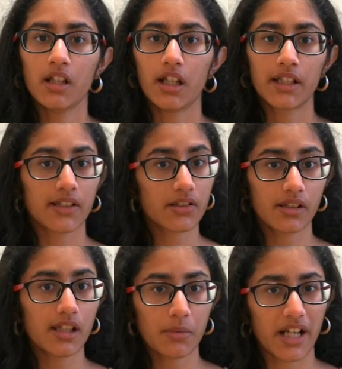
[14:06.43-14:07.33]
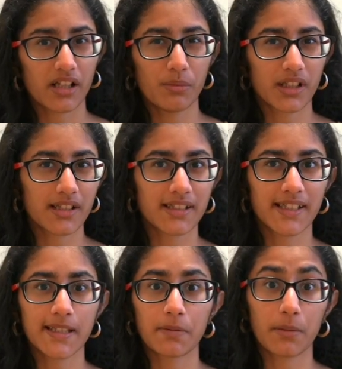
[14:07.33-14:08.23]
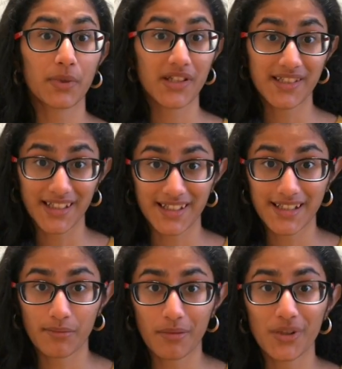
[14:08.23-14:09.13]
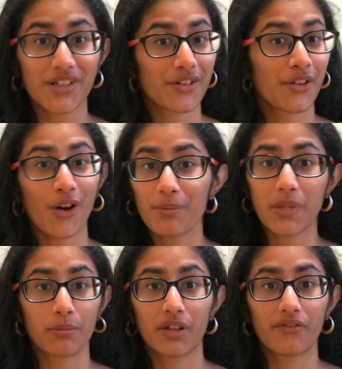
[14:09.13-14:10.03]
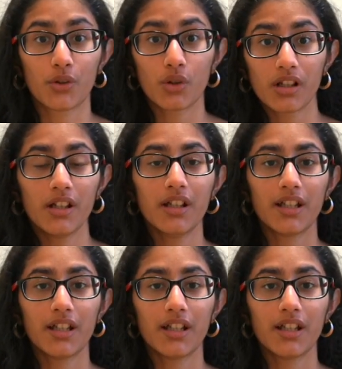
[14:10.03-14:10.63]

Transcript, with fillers: it doesn't really matter because this is paper 6 remember it's not paper 4